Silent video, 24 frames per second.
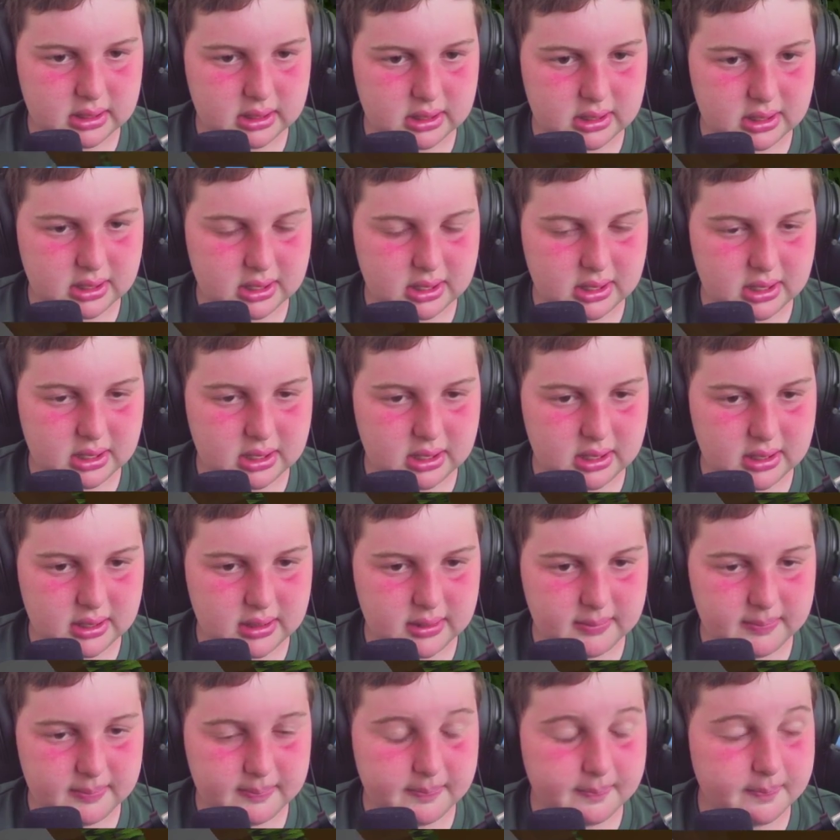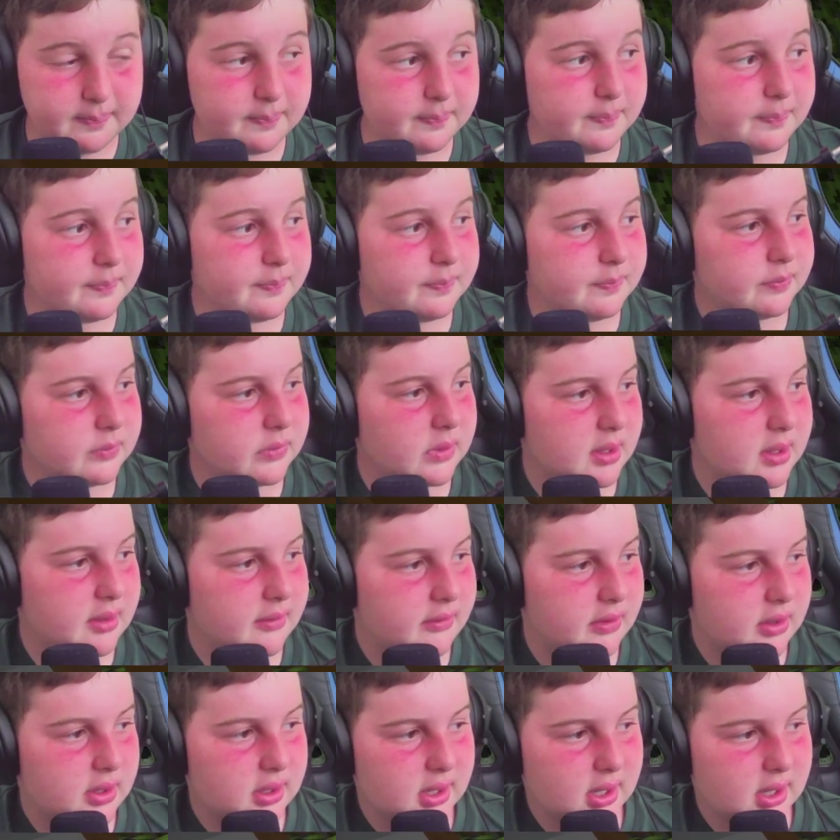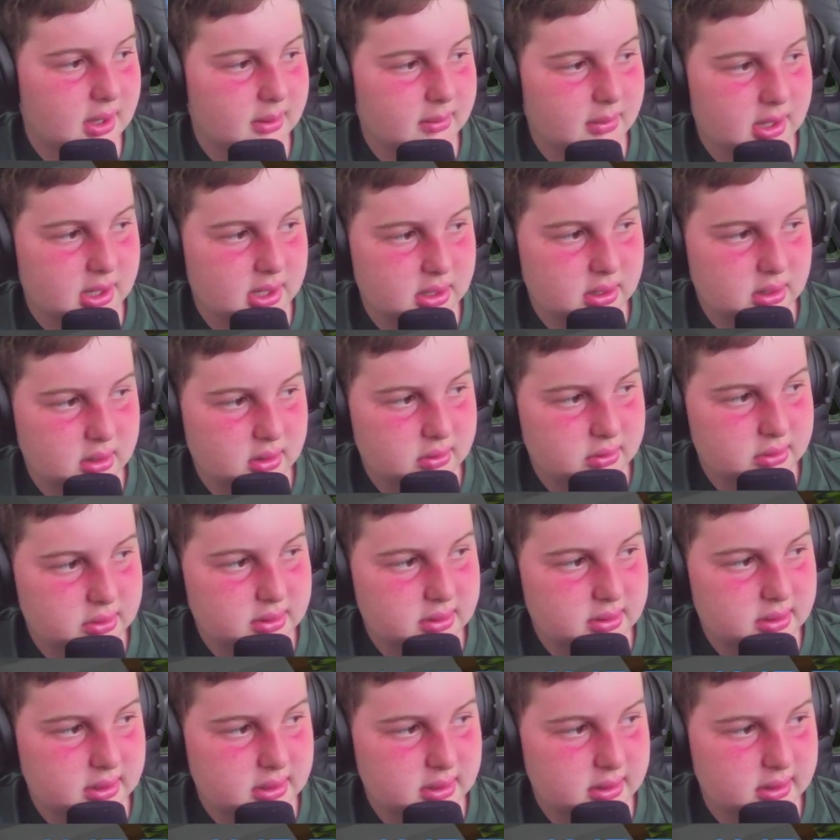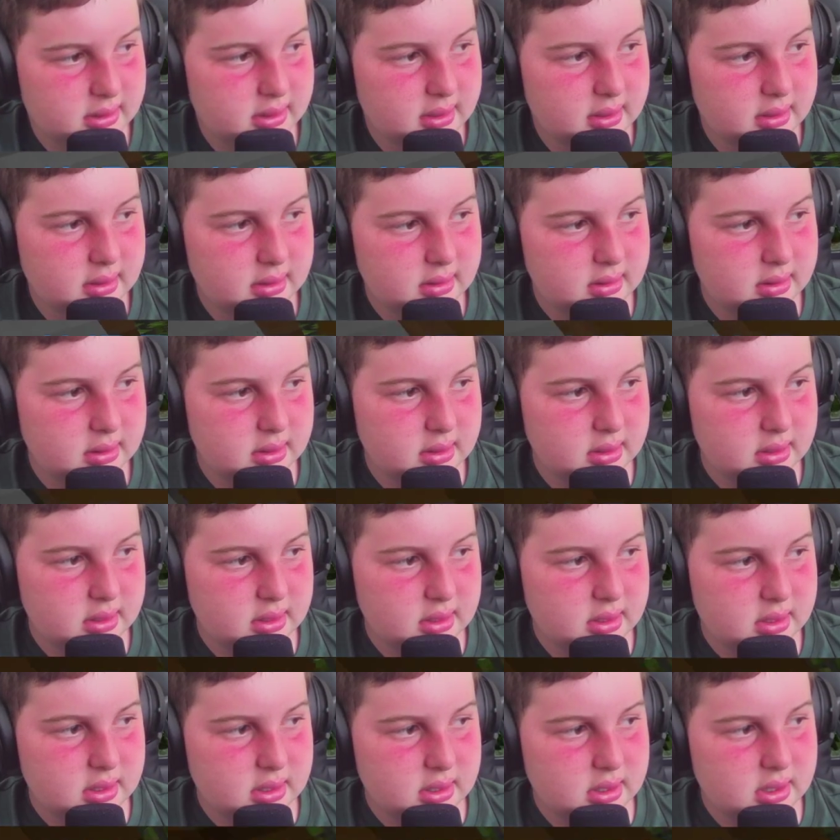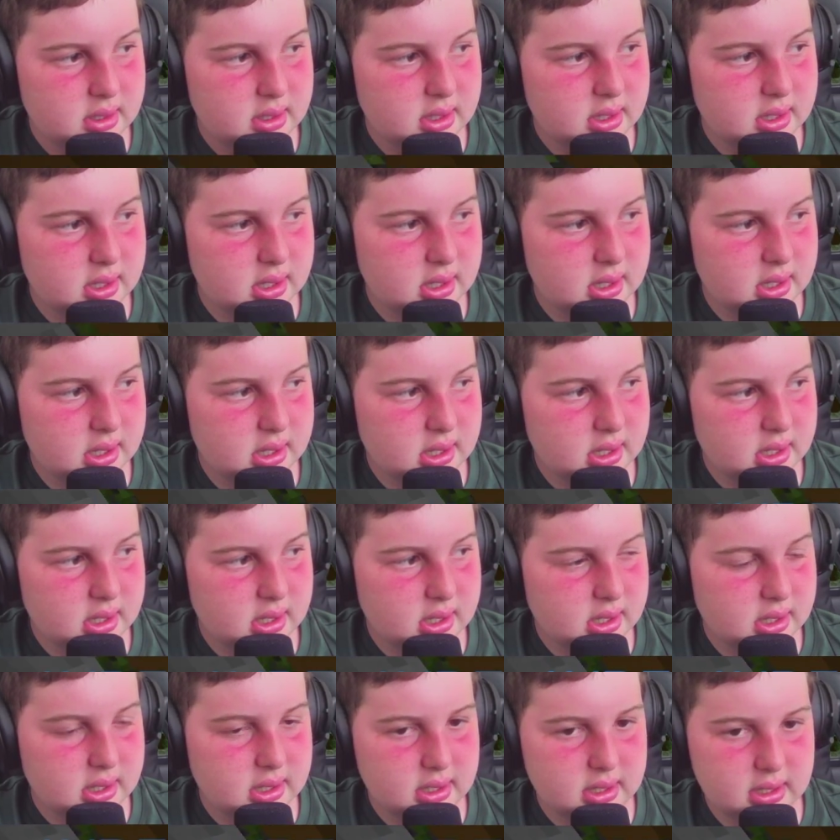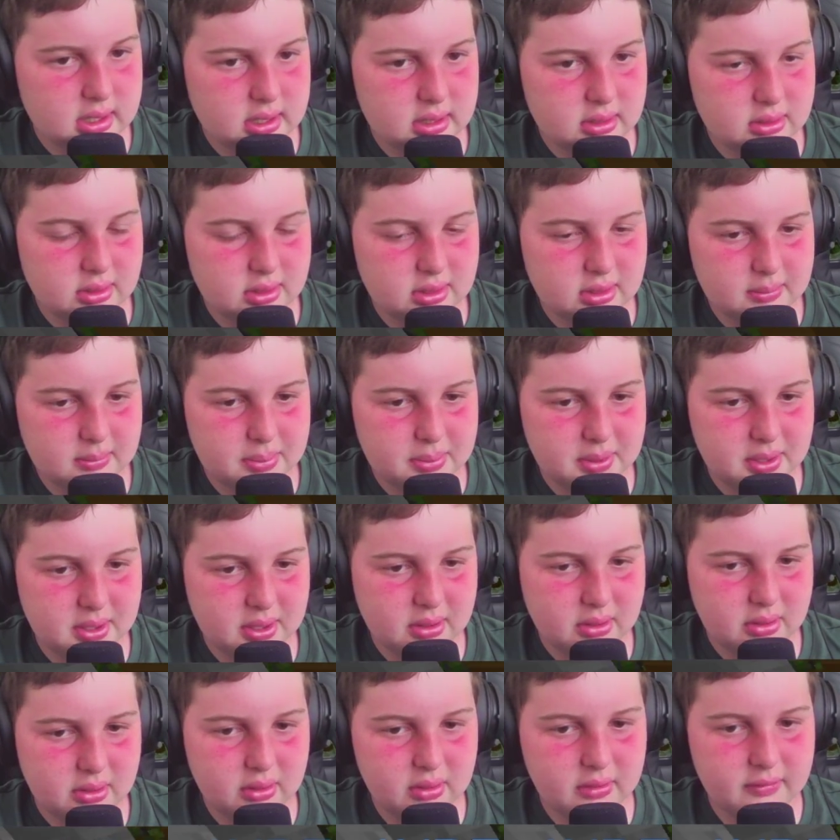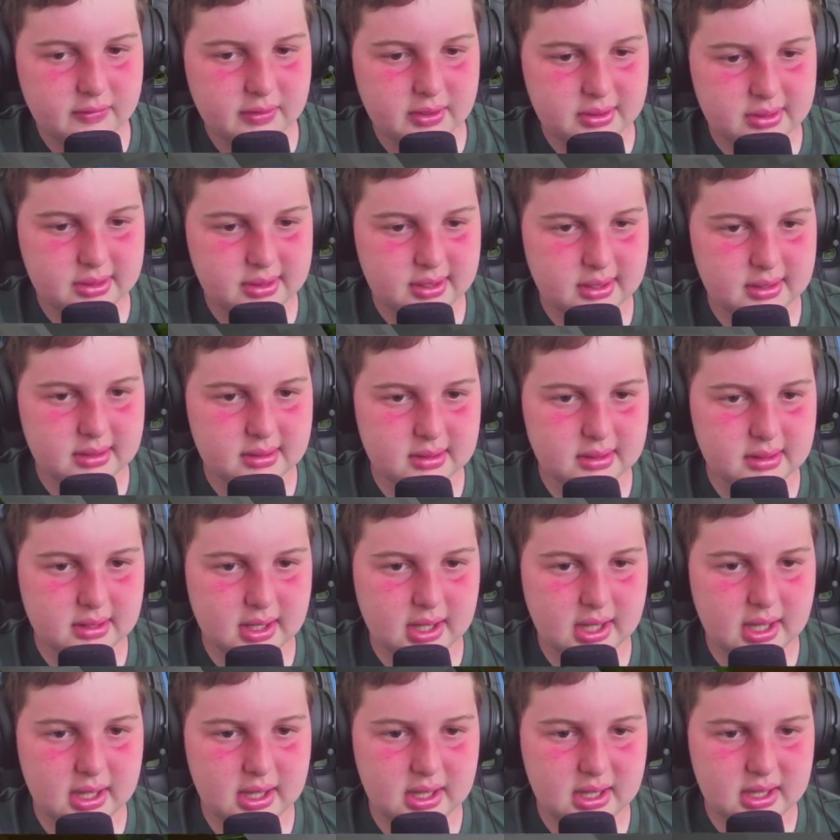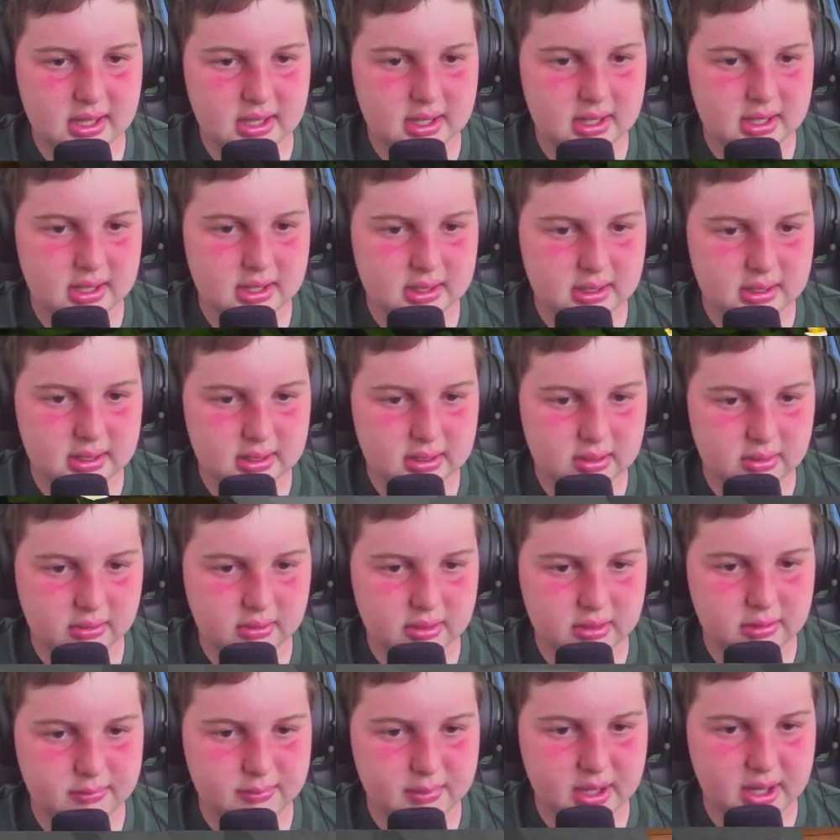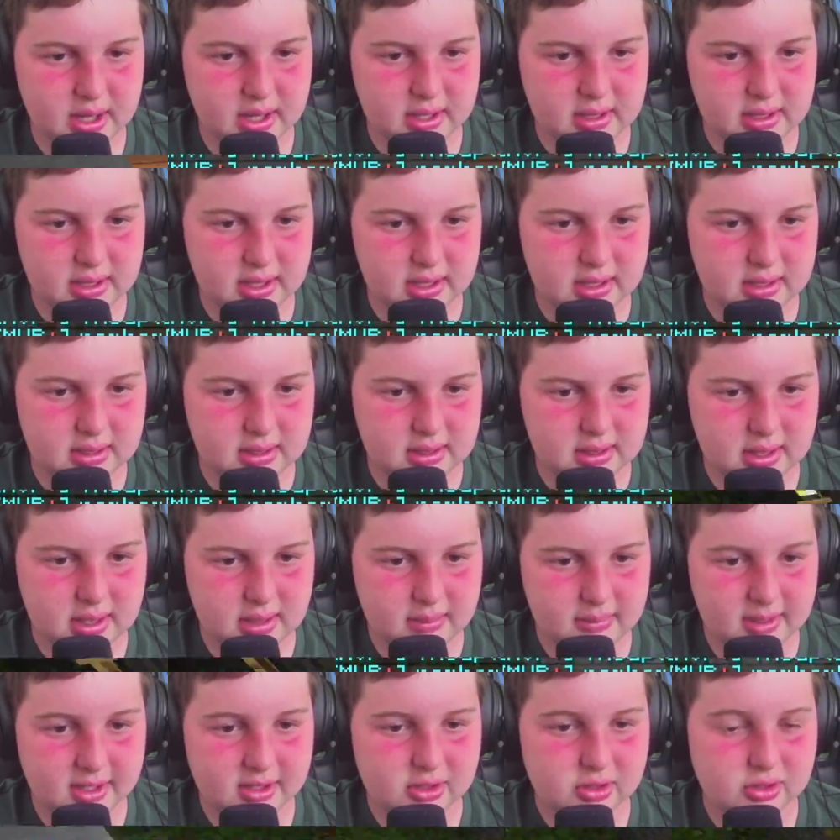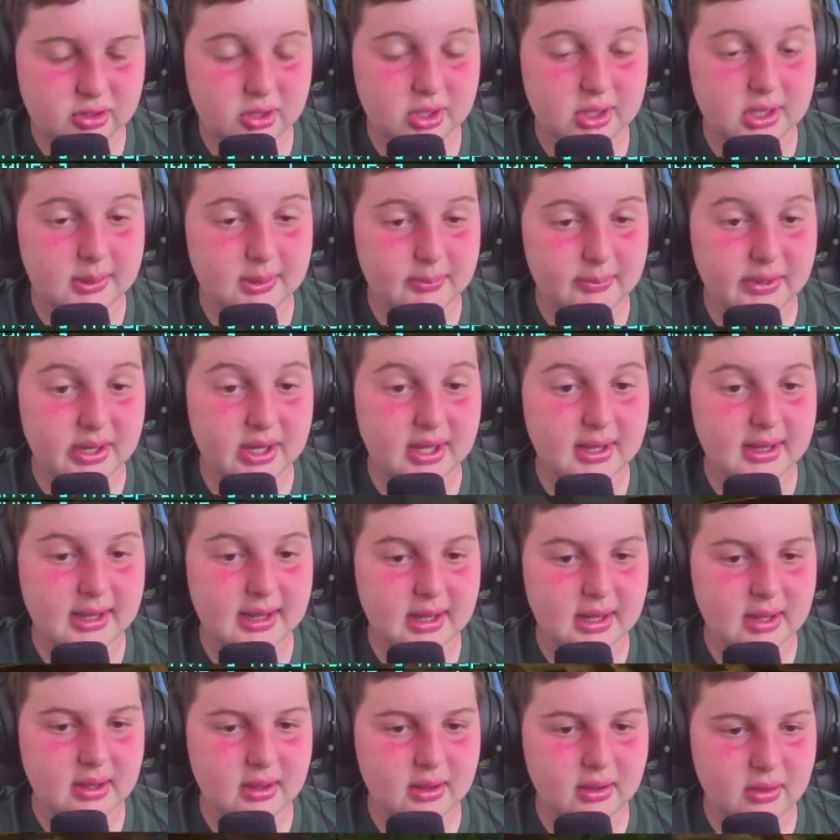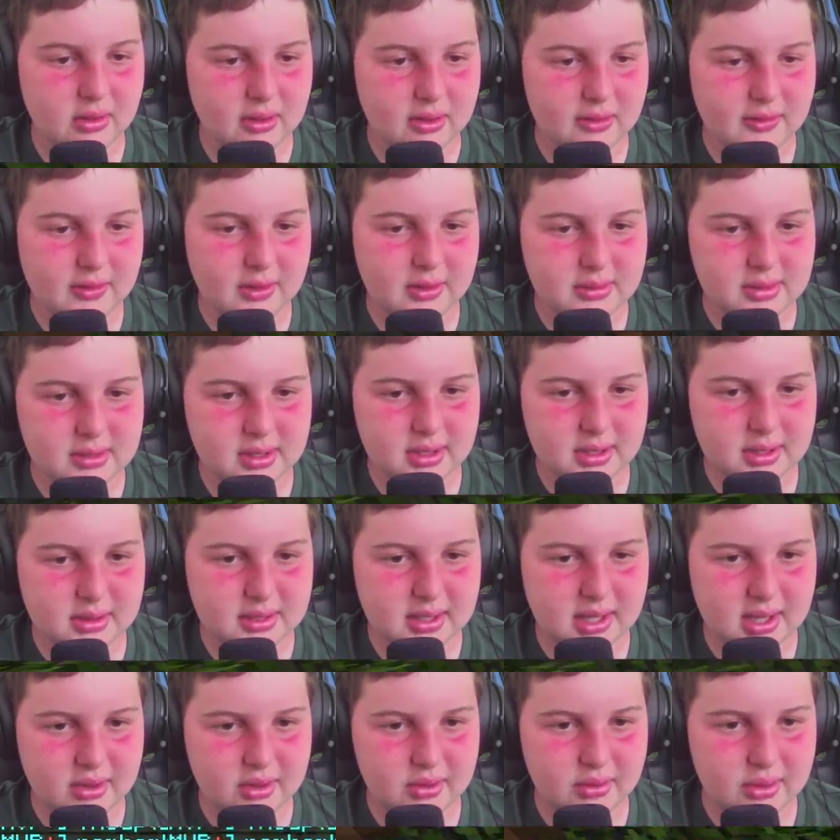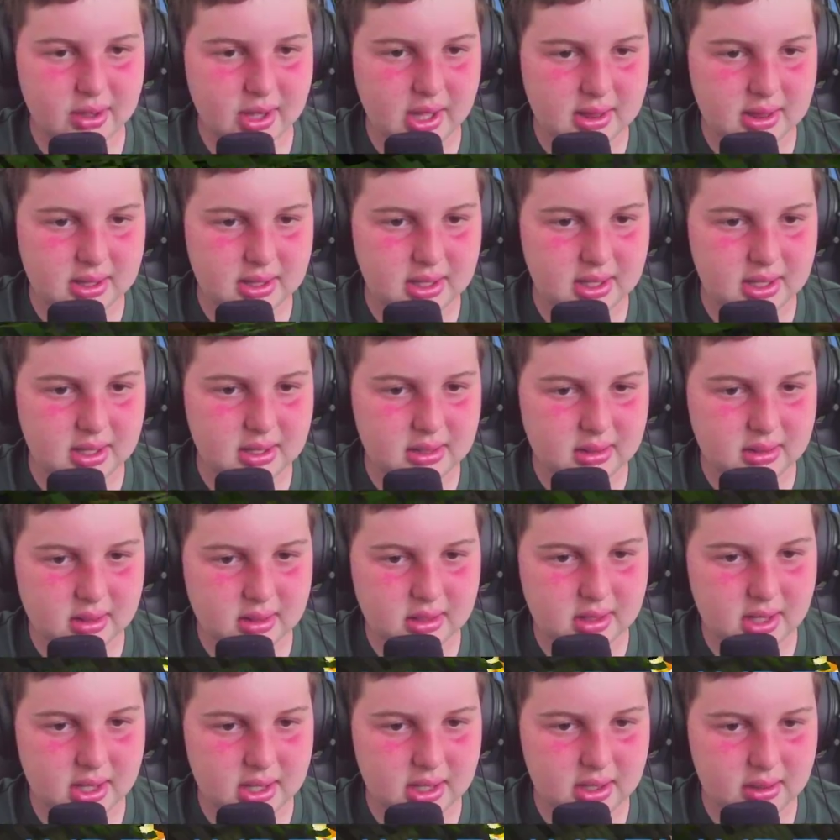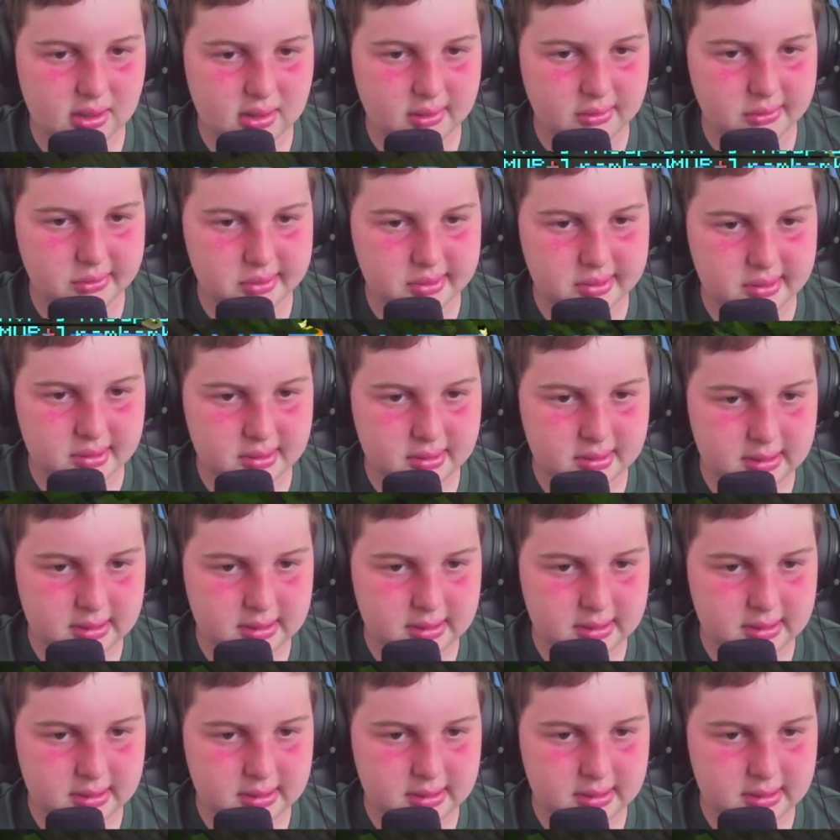Looking at my notes here. And you can put all of your things in that, and it'll expire at the end of the day. Make sure to bring all your things out at the end of the day, or else